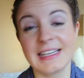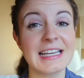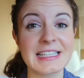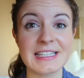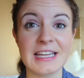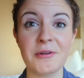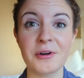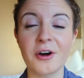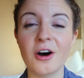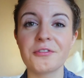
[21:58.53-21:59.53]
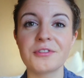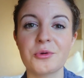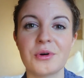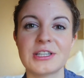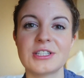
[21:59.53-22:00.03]
Yes, that were all of the
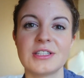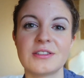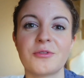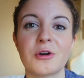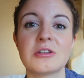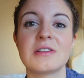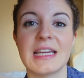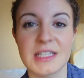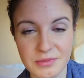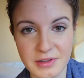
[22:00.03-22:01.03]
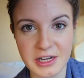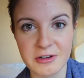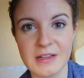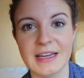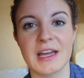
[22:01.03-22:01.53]
questions for today's
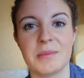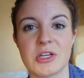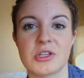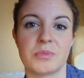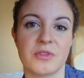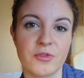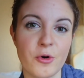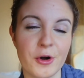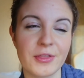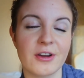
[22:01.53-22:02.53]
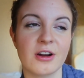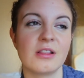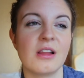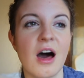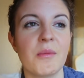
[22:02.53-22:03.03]
video. Like I mentioned before, there
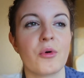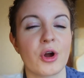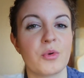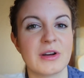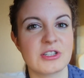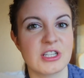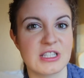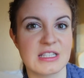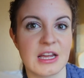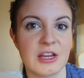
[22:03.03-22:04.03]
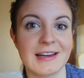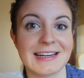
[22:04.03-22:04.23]
are a lot more questions that you